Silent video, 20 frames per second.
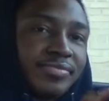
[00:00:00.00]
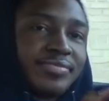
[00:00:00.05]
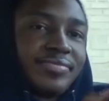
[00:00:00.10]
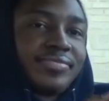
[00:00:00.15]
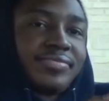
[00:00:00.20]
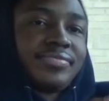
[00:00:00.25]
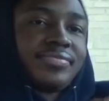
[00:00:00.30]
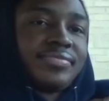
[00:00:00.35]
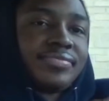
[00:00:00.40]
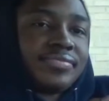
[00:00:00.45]

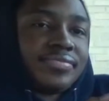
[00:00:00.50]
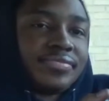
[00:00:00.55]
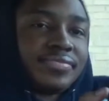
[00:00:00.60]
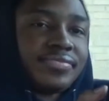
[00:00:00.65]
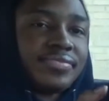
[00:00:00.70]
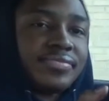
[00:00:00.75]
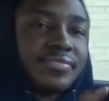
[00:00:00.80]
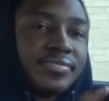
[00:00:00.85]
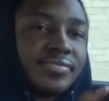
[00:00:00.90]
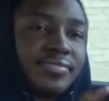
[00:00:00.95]

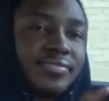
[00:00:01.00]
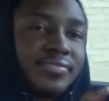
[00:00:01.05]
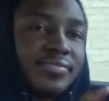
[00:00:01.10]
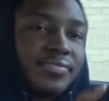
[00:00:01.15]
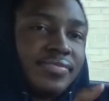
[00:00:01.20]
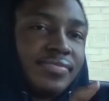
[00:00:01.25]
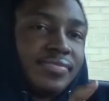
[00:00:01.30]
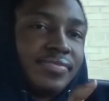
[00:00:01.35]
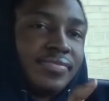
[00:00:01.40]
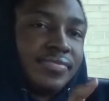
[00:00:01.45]

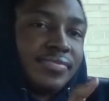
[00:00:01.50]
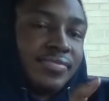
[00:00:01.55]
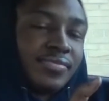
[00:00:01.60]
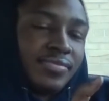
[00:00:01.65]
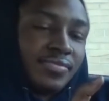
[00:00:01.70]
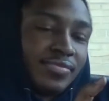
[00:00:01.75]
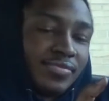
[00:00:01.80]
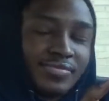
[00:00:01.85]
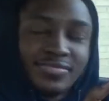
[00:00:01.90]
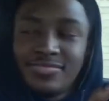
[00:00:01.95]

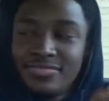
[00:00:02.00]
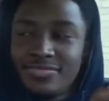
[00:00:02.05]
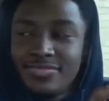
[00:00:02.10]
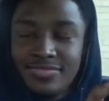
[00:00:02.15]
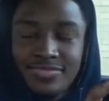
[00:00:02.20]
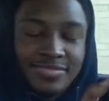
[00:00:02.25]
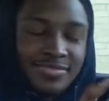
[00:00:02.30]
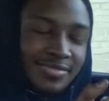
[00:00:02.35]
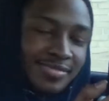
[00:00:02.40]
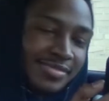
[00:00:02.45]

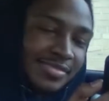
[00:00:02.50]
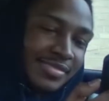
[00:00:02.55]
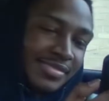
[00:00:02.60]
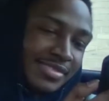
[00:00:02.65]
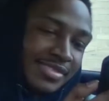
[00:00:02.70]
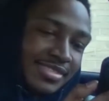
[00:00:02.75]
(not speaking)